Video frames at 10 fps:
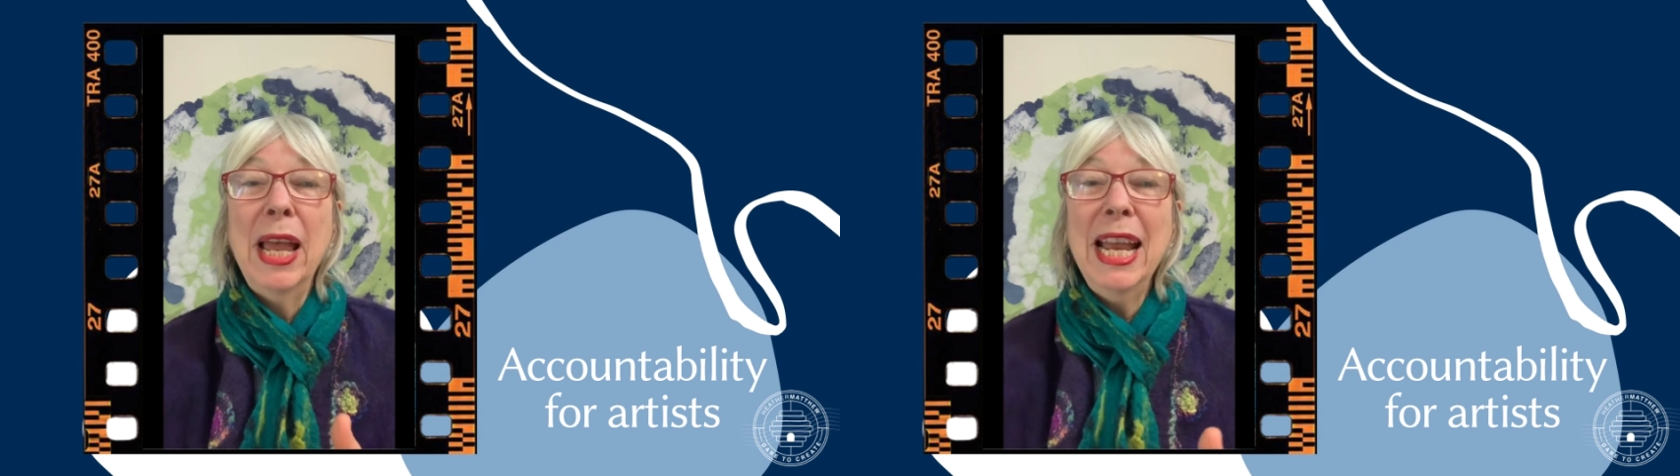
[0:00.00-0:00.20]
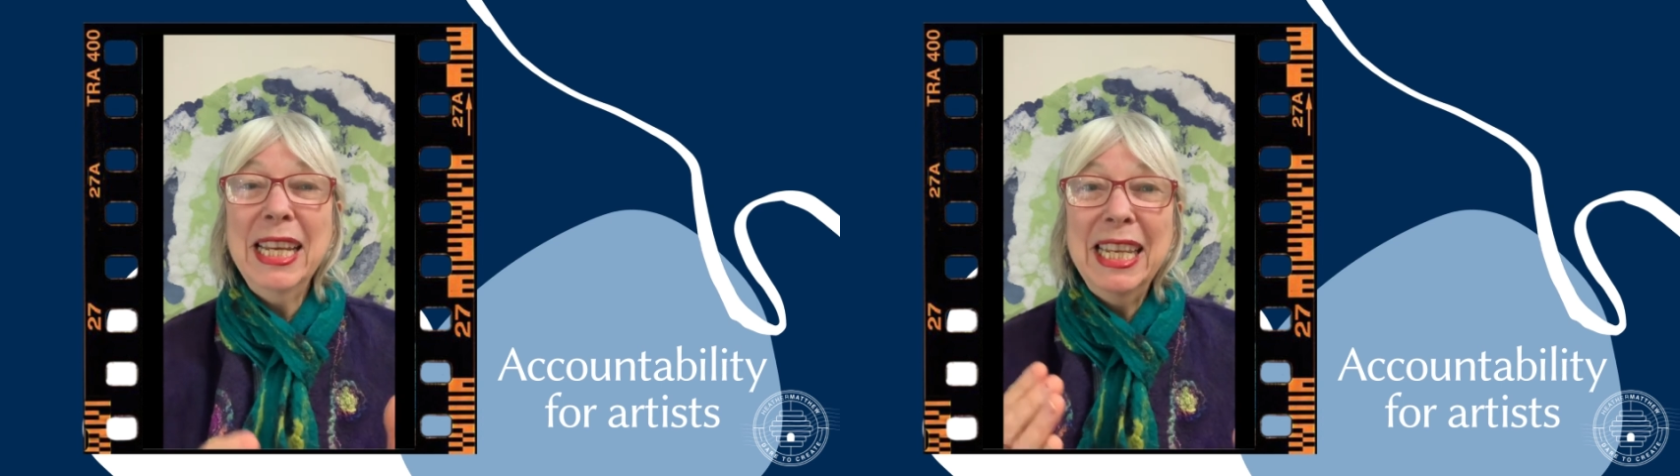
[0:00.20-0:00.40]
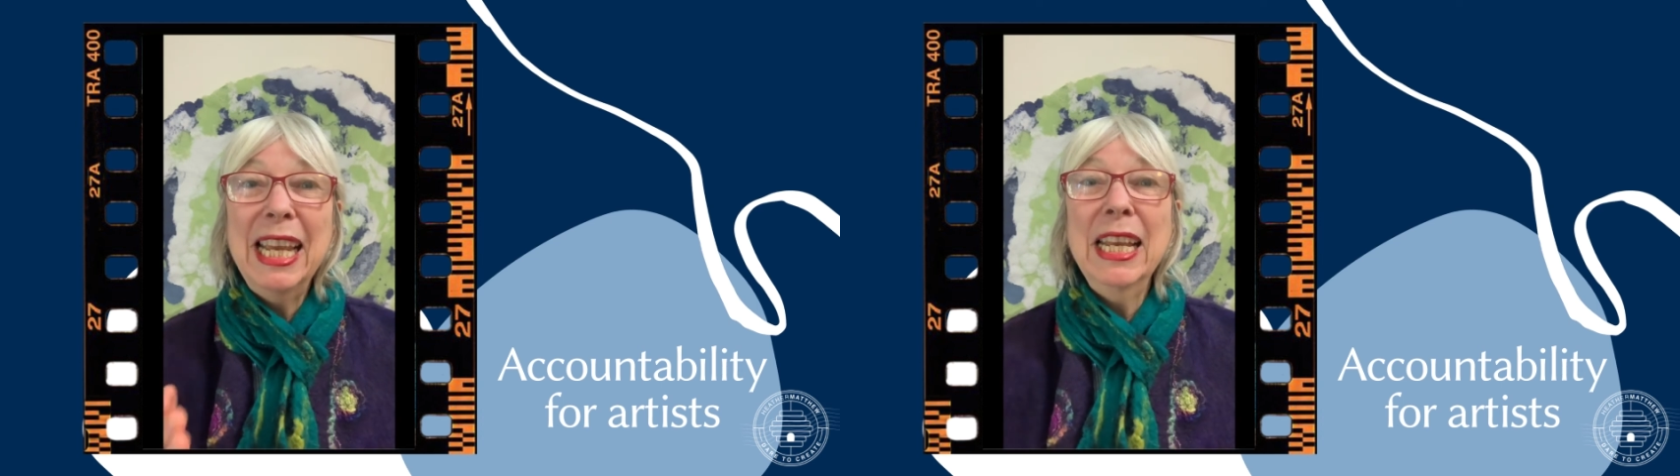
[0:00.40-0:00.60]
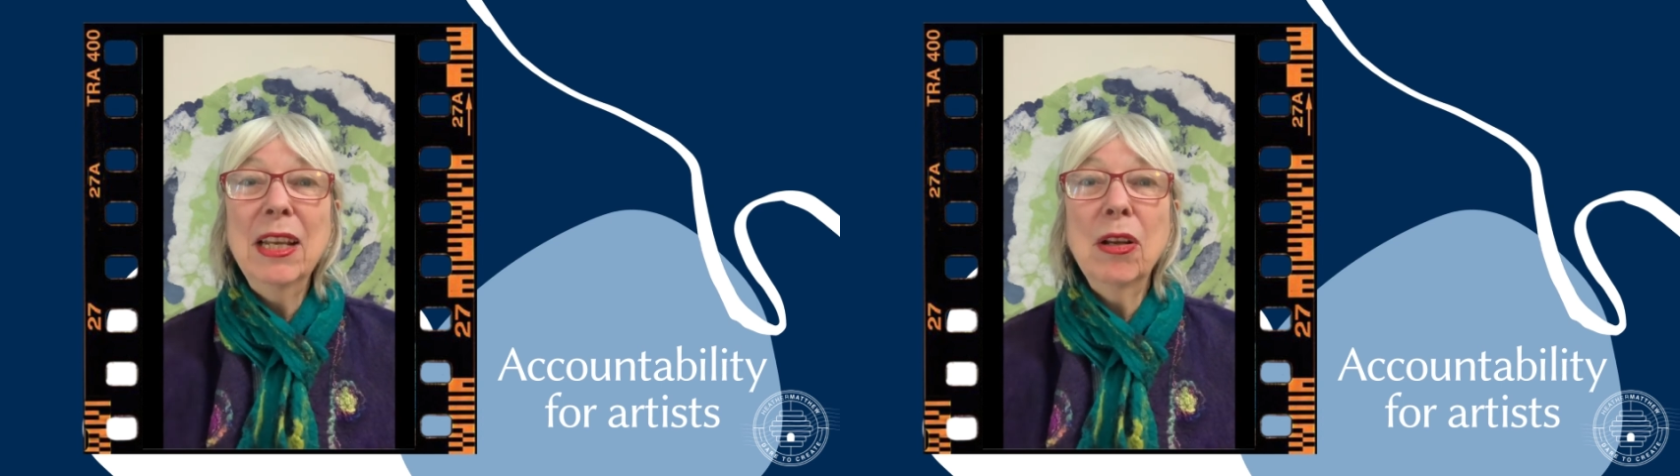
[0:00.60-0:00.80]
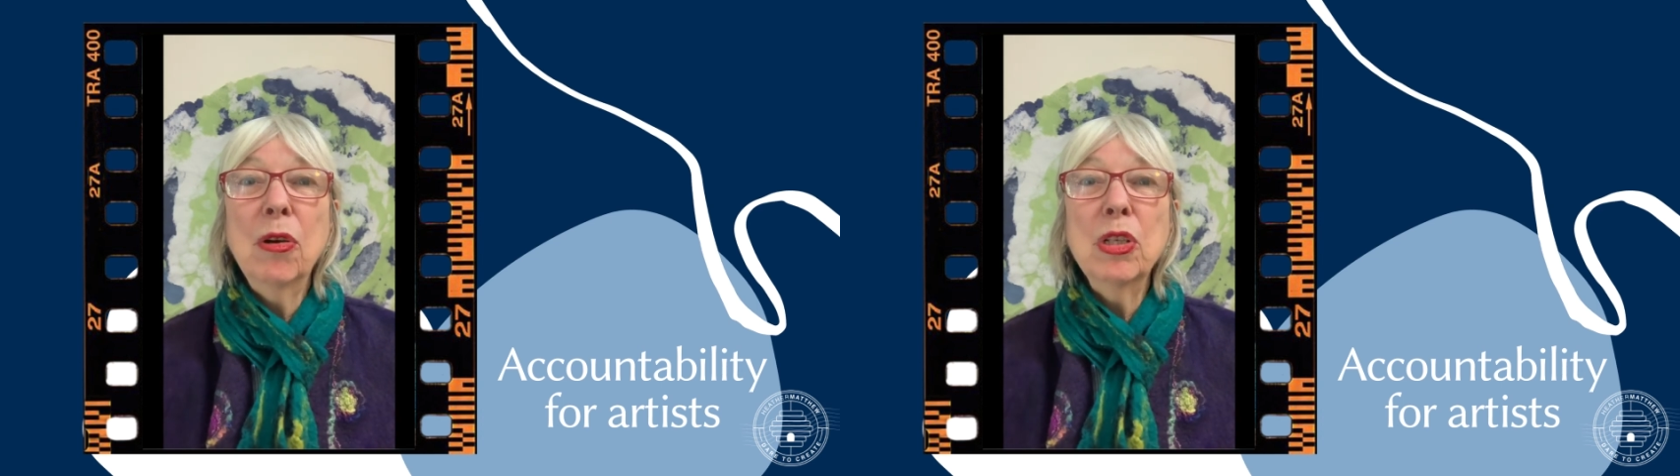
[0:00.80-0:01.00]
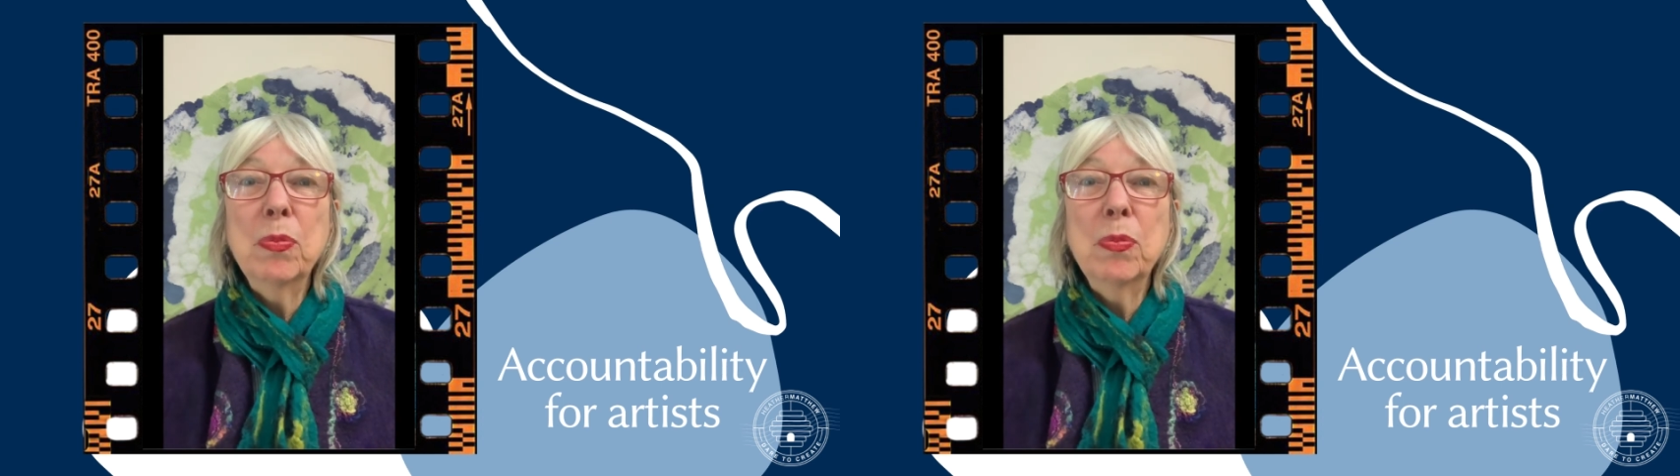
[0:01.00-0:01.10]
and getting those